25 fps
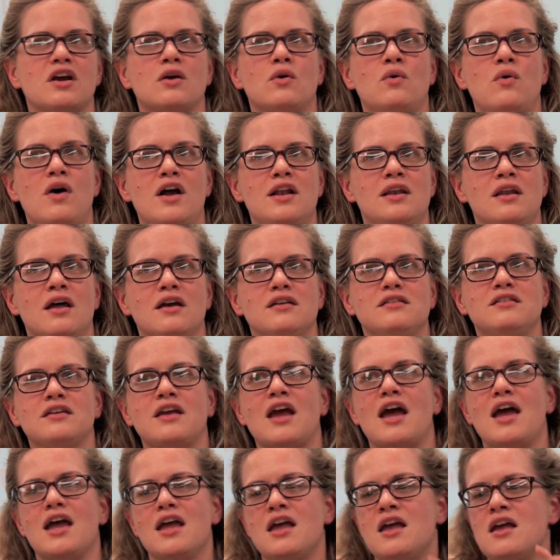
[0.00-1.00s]
I quite like to
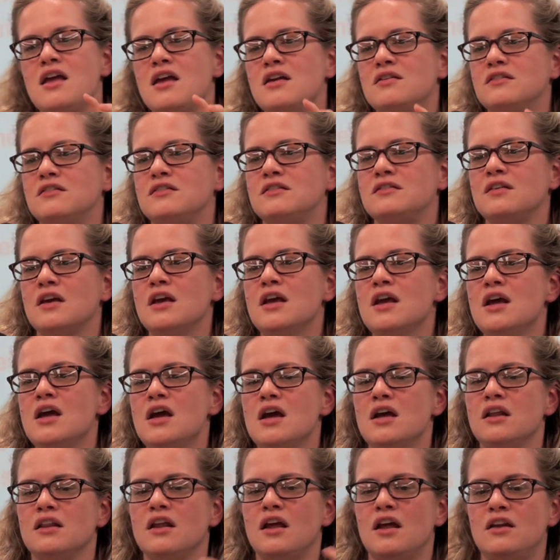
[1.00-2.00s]
get is
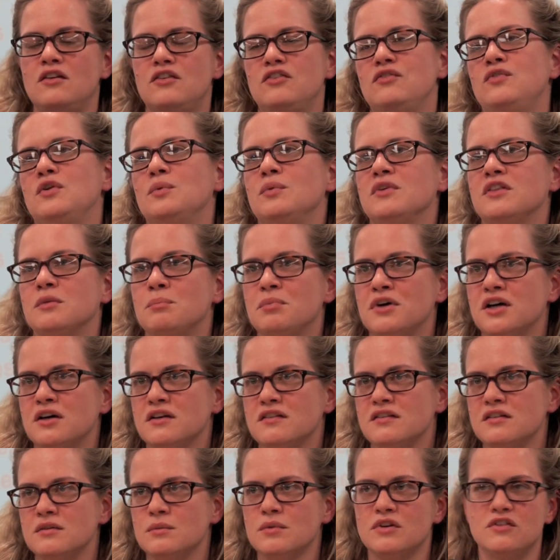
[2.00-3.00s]
the interview with the
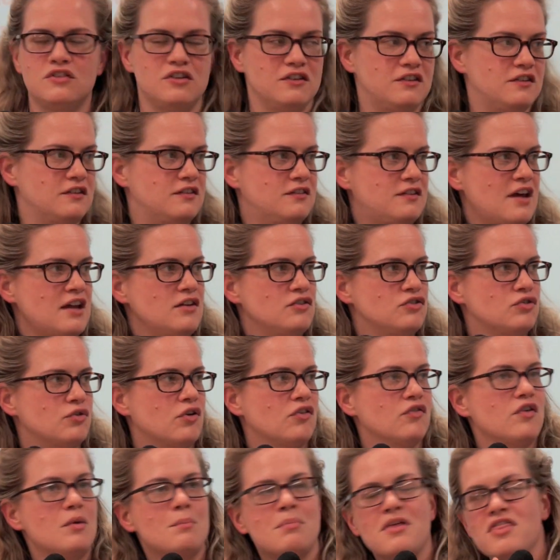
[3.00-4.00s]
person, which is the
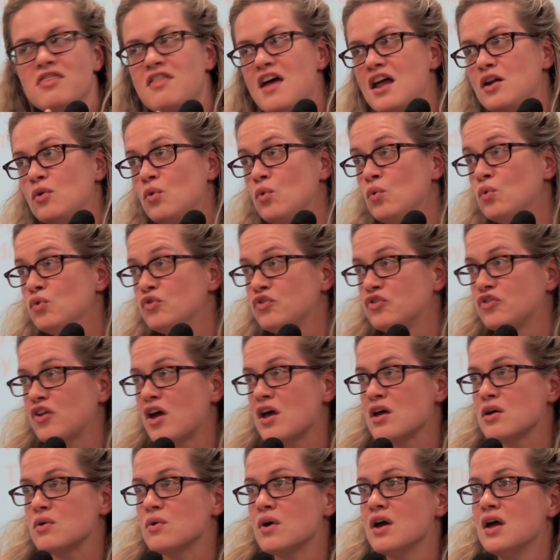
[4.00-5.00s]
centre of it, but then
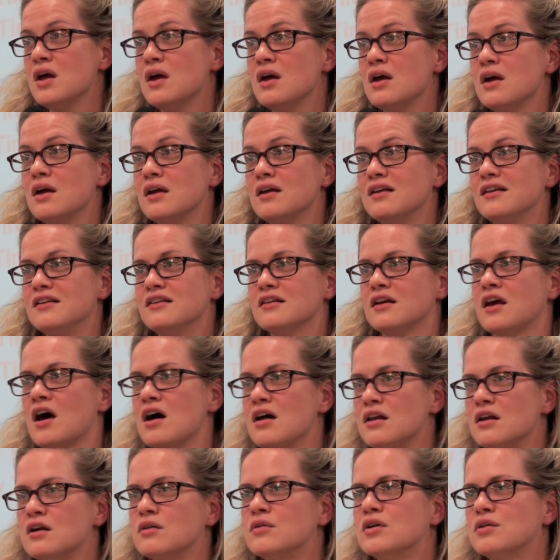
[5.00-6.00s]
also
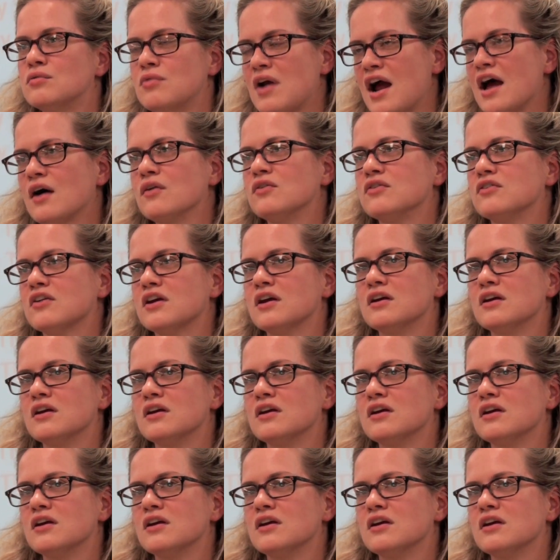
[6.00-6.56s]
colour around